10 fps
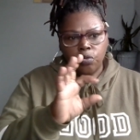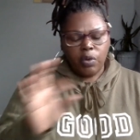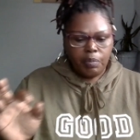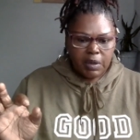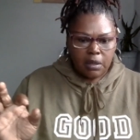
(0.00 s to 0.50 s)

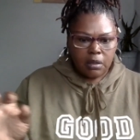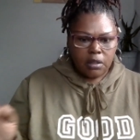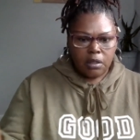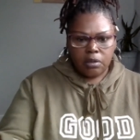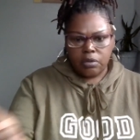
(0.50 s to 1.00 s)

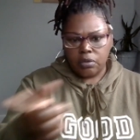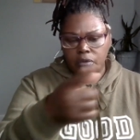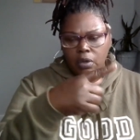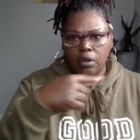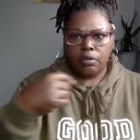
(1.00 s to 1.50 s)
ribbon
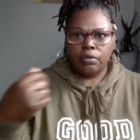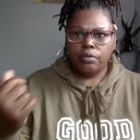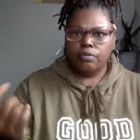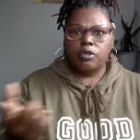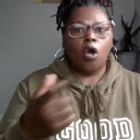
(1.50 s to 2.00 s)
to,
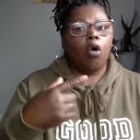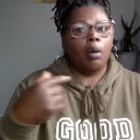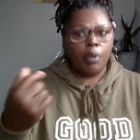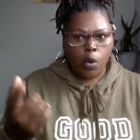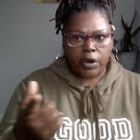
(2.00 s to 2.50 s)
no,
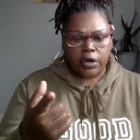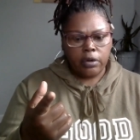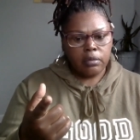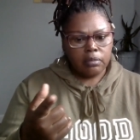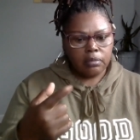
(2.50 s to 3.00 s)
a
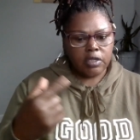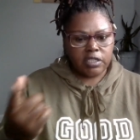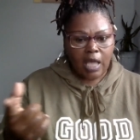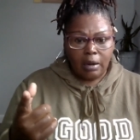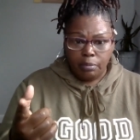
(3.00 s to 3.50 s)
border,
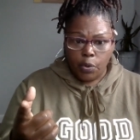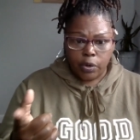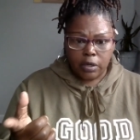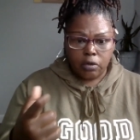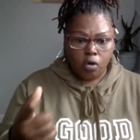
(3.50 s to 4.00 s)
the satin
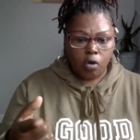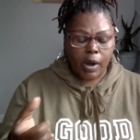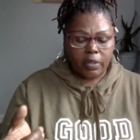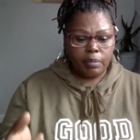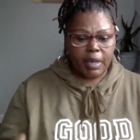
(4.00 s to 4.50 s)
border to go
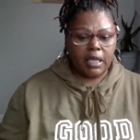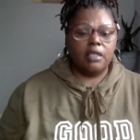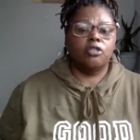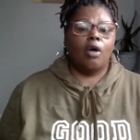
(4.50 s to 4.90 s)
around the blanket.